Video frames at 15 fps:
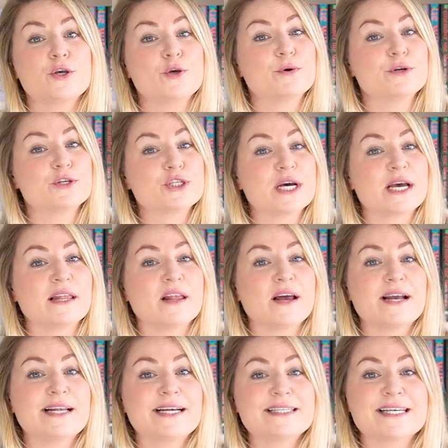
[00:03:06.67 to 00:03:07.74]
you can share
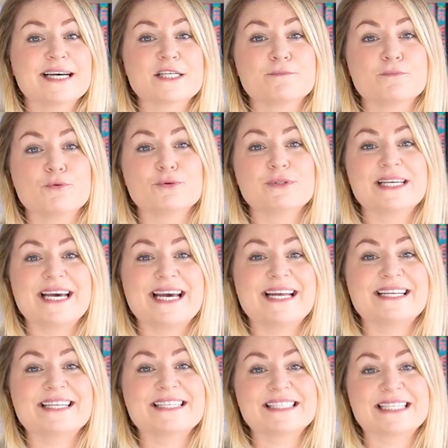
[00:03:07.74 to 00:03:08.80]
Lightning dashboards
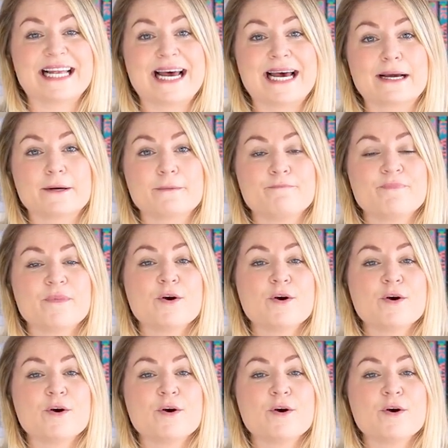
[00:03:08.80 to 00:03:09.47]
in Slack.